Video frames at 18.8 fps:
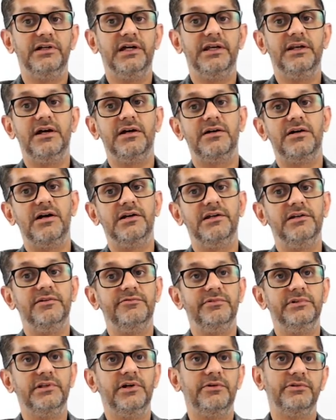and I can't live
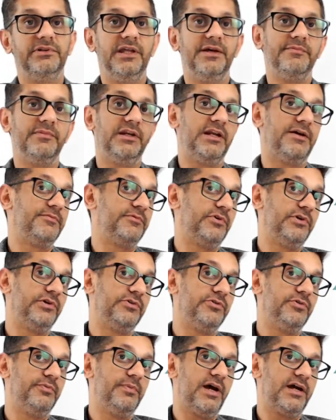without them, and I'm going to
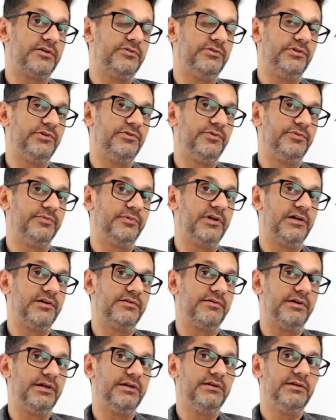go back to the home
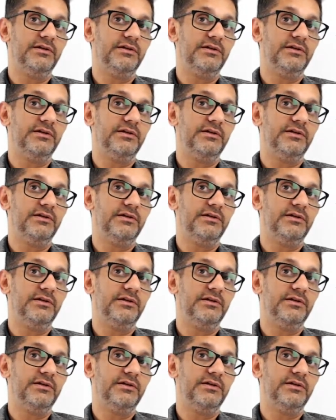country.